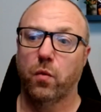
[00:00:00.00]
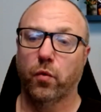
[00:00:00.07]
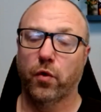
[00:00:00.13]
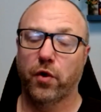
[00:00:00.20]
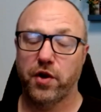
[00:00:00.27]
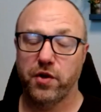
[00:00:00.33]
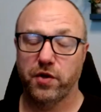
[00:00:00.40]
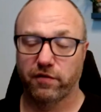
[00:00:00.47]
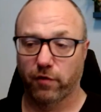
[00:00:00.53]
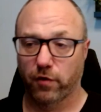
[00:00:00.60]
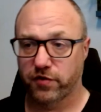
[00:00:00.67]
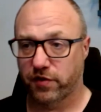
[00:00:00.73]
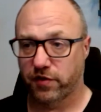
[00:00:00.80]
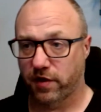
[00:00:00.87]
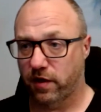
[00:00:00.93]
what are your
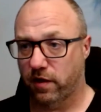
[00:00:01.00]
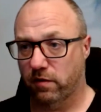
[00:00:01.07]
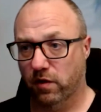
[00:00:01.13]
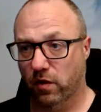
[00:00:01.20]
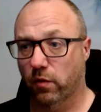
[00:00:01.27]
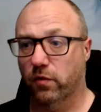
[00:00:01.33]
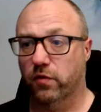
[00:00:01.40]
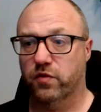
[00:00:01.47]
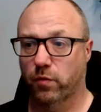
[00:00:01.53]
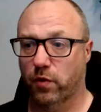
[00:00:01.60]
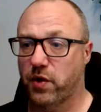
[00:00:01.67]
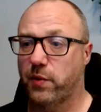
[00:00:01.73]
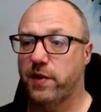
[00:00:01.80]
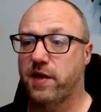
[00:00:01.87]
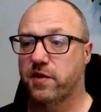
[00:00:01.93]
diversity goals? What
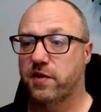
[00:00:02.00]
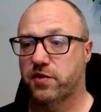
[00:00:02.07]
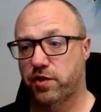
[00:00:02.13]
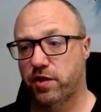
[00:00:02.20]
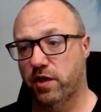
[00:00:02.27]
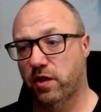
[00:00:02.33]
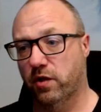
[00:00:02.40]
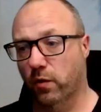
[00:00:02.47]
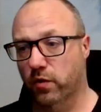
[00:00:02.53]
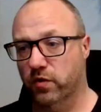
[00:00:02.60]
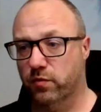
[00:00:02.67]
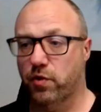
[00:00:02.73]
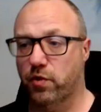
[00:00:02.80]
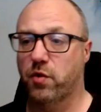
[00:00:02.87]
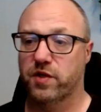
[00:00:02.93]
are your ESG
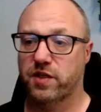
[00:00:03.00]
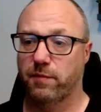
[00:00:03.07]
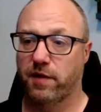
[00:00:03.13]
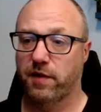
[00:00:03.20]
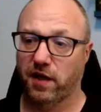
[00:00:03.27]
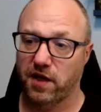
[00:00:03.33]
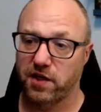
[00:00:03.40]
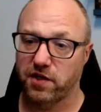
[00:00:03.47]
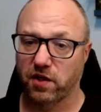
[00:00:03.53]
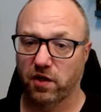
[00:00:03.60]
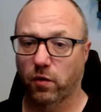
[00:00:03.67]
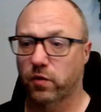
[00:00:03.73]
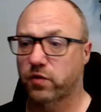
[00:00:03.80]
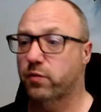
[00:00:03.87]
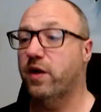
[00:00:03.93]
goals? What are your risk mitigation
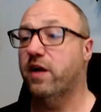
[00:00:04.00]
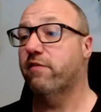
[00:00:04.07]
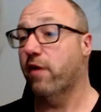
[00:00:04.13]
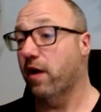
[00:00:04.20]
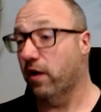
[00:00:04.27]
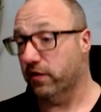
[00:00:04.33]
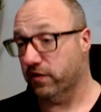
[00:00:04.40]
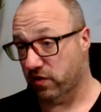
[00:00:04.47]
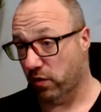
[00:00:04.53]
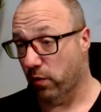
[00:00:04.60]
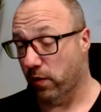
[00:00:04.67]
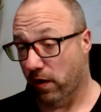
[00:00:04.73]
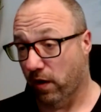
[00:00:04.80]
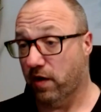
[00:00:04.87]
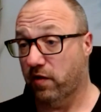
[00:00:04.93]
goals? Whatever else is
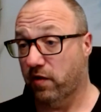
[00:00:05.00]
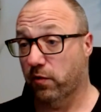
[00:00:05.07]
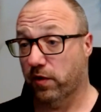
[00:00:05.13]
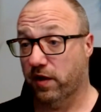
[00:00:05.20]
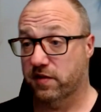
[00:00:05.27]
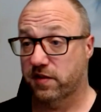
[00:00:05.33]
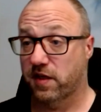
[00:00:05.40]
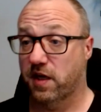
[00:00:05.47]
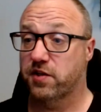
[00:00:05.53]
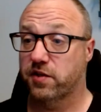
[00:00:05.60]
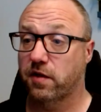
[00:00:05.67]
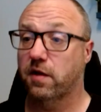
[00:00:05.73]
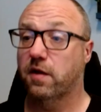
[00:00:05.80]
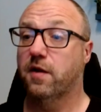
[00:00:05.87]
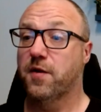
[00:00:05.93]
going on in the
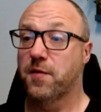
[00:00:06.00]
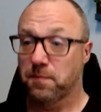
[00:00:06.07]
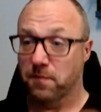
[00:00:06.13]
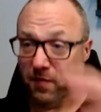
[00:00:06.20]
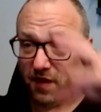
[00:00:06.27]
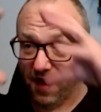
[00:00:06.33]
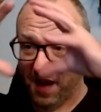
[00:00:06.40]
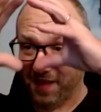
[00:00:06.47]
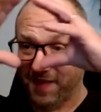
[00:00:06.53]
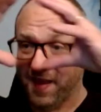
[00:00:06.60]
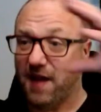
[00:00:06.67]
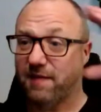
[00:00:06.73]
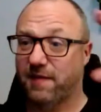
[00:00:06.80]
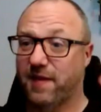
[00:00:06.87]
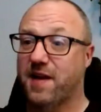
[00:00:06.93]
organization. And
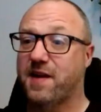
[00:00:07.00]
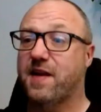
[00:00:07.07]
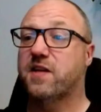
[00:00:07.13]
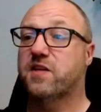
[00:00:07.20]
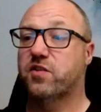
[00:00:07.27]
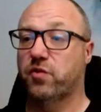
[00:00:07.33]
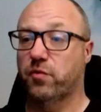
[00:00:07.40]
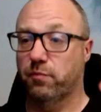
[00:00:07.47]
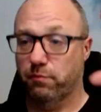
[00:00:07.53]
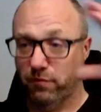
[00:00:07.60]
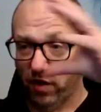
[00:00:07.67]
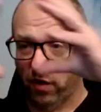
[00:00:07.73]
that then needs to,